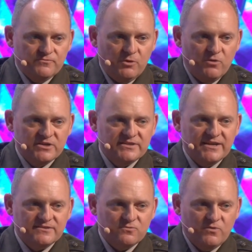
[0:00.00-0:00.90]
What does
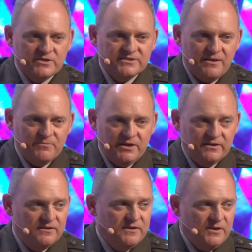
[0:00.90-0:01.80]
that
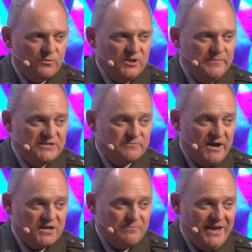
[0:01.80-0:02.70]
mean? It really means
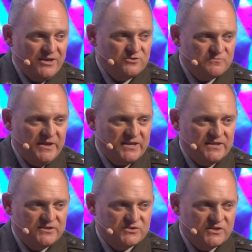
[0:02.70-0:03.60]
about commanders
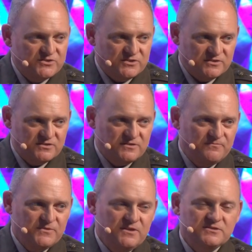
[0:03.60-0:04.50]
making decisions.
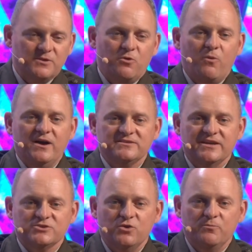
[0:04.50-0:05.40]
You say, well, why is
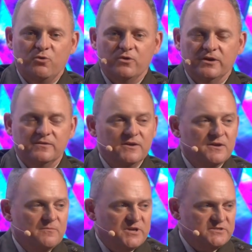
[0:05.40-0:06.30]
that so important?
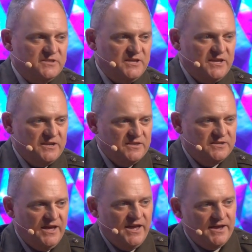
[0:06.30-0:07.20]
Because at the end of the
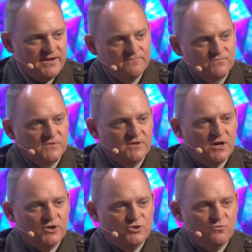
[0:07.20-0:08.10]
day,
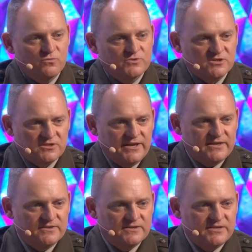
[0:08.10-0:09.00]
you, just like
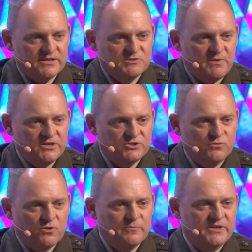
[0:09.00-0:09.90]
in the tech space, you
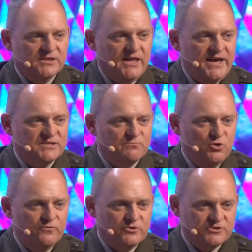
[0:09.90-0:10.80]
want to be the last
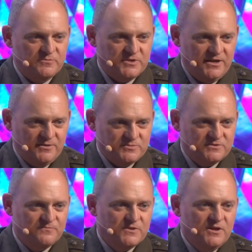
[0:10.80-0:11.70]
mover
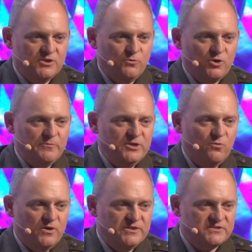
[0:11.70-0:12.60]
sometimes. You want to be the
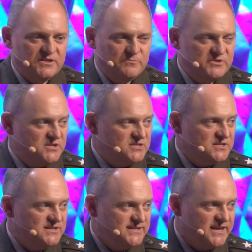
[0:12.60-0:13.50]
one that's in the
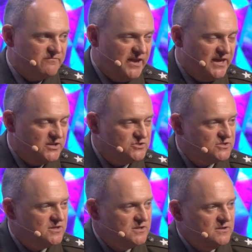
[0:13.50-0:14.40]
position to take advantage
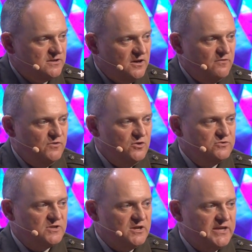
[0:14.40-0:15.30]
of
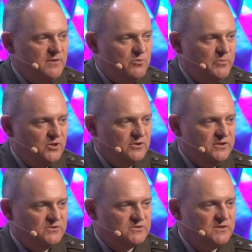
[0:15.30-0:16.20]
those
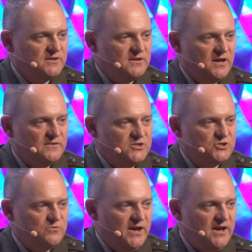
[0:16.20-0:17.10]
capabilities that
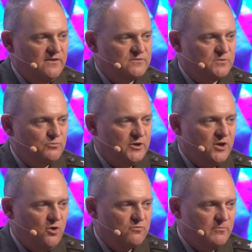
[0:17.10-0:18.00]
you have to bring
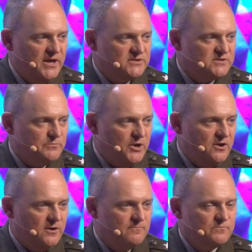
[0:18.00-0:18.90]
overmatch to
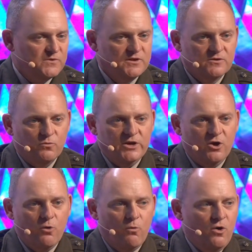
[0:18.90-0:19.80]
bear. We
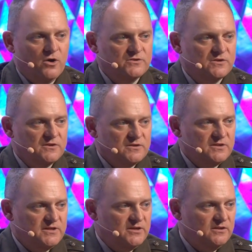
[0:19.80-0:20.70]
don't want to
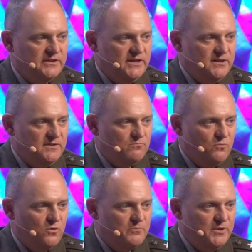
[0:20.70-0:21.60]
kill any
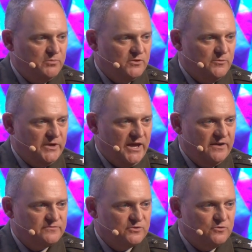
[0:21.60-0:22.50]
more people than we
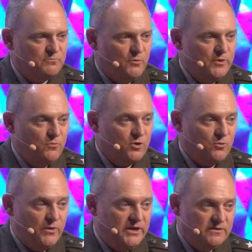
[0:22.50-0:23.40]
have to, but we want to
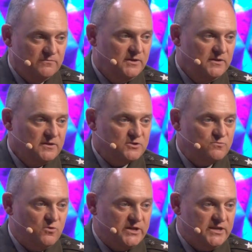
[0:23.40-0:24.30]
win because
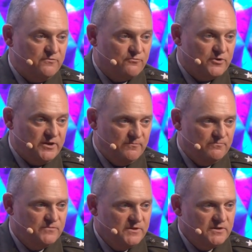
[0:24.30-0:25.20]
we want to keep freedom
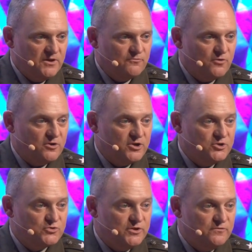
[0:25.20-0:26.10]
for our
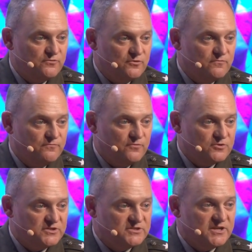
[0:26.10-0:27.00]
country and for
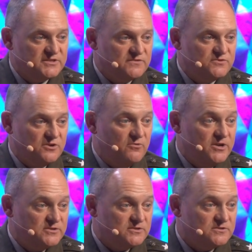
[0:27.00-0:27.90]
successive
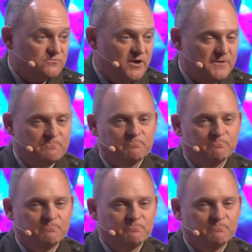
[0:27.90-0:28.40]
generations, right?